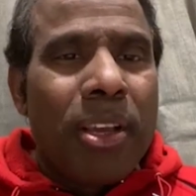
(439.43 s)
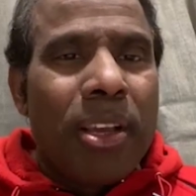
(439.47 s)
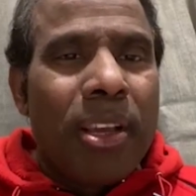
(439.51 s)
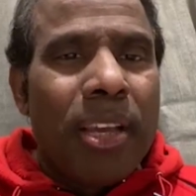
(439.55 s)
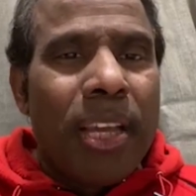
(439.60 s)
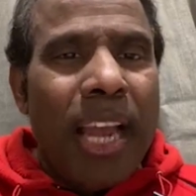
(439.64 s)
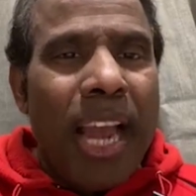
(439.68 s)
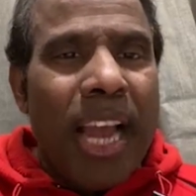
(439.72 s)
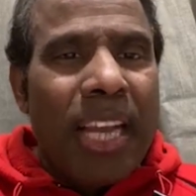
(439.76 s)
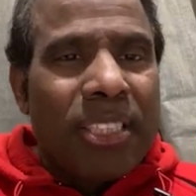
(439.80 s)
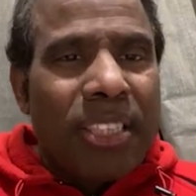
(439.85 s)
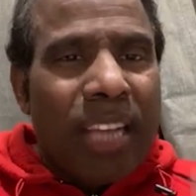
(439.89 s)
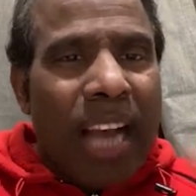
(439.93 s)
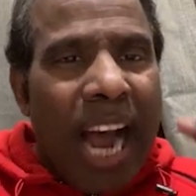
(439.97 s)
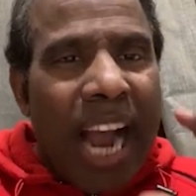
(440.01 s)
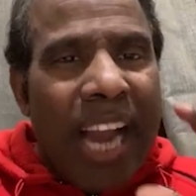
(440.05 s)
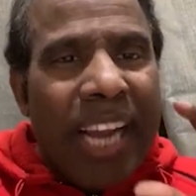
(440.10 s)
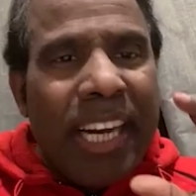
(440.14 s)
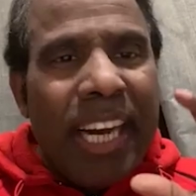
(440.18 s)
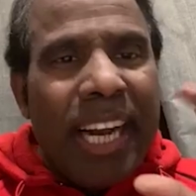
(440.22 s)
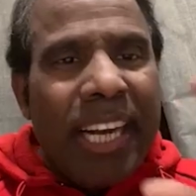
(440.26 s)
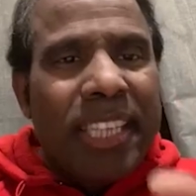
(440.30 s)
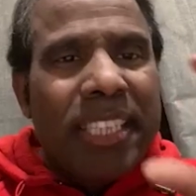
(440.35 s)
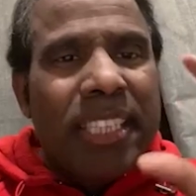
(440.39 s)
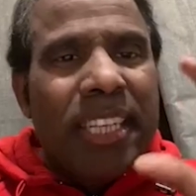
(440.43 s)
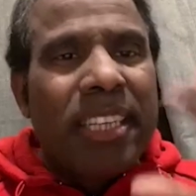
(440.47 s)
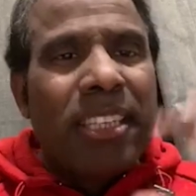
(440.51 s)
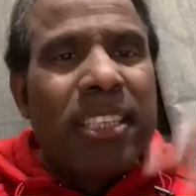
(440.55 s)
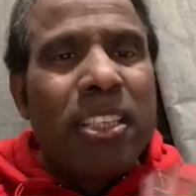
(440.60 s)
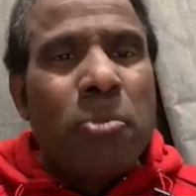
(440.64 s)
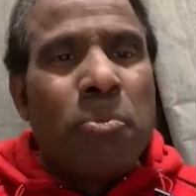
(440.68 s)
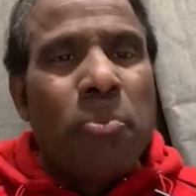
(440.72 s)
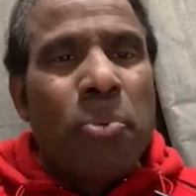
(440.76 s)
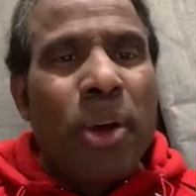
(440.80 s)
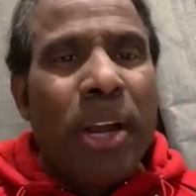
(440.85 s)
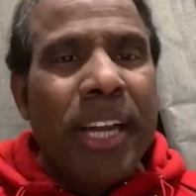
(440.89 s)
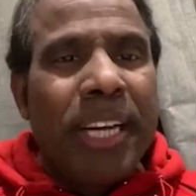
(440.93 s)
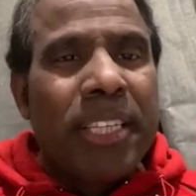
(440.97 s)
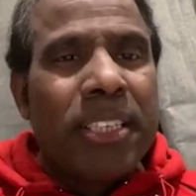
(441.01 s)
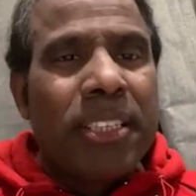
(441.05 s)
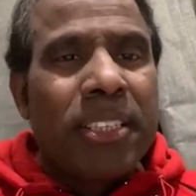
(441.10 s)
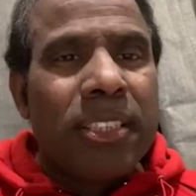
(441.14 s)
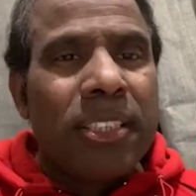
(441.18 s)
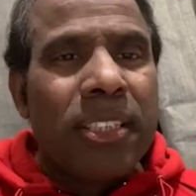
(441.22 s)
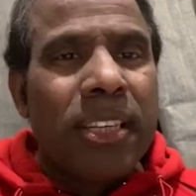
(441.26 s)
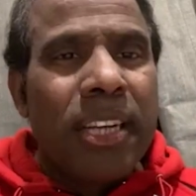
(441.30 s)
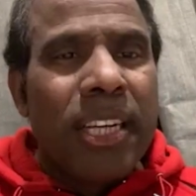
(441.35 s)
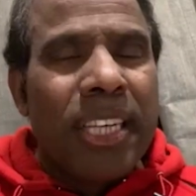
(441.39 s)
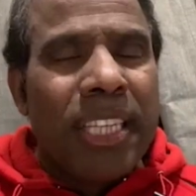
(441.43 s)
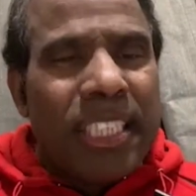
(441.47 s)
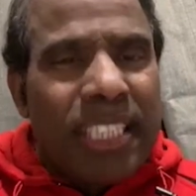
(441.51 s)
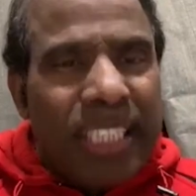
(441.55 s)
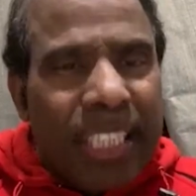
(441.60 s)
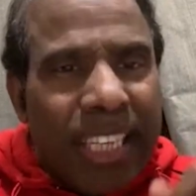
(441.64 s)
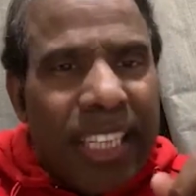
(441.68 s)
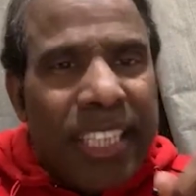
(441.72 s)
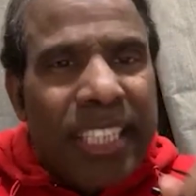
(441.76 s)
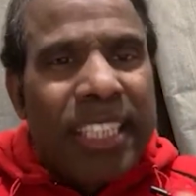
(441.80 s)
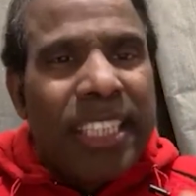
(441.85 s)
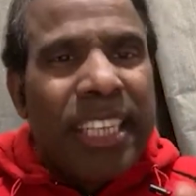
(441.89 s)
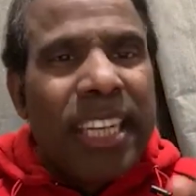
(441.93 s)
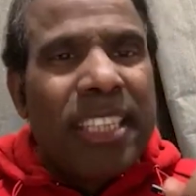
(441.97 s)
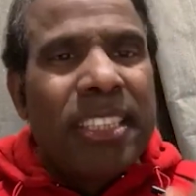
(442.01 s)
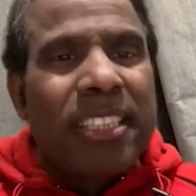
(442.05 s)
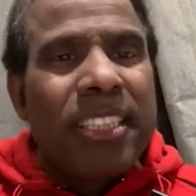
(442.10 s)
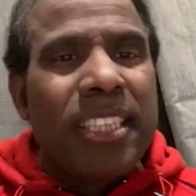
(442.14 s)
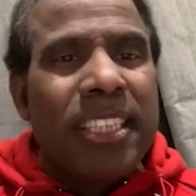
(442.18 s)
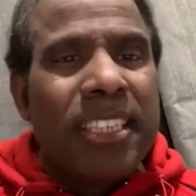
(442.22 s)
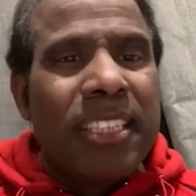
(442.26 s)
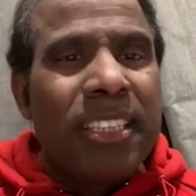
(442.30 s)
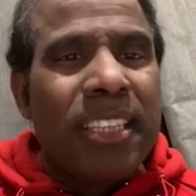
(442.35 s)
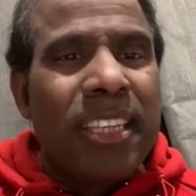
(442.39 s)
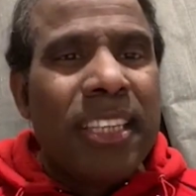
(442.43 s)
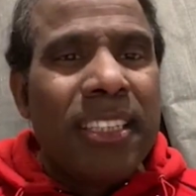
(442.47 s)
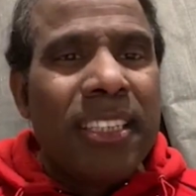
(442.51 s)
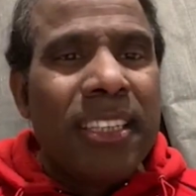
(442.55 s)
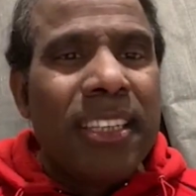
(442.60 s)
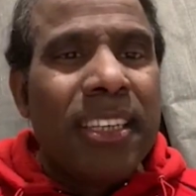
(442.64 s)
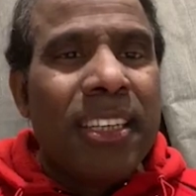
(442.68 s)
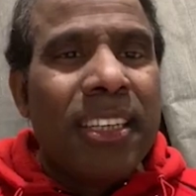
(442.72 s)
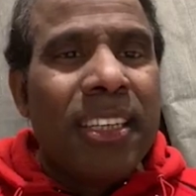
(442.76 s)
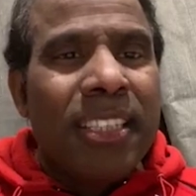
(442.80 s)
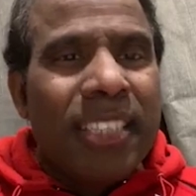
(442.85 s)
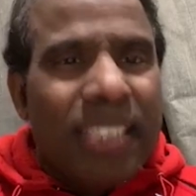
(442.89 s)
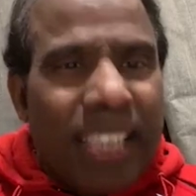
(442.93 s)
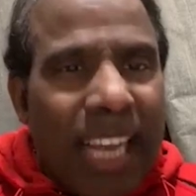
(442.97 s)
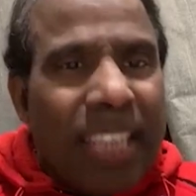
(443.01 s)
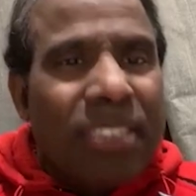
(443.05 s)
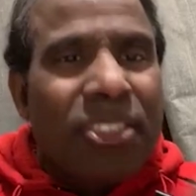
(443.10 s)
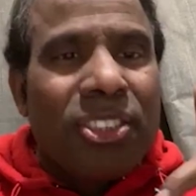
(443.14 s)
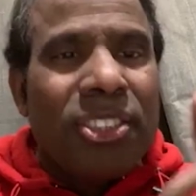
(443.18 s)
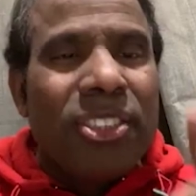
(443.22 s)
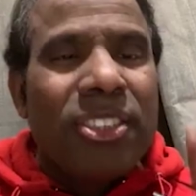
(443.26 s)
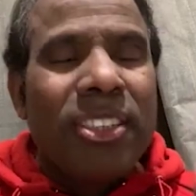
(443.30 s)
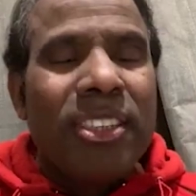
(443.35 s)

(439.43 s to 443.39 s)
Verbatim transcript: He has highlighted the points. Is he Indian citizen? Yes.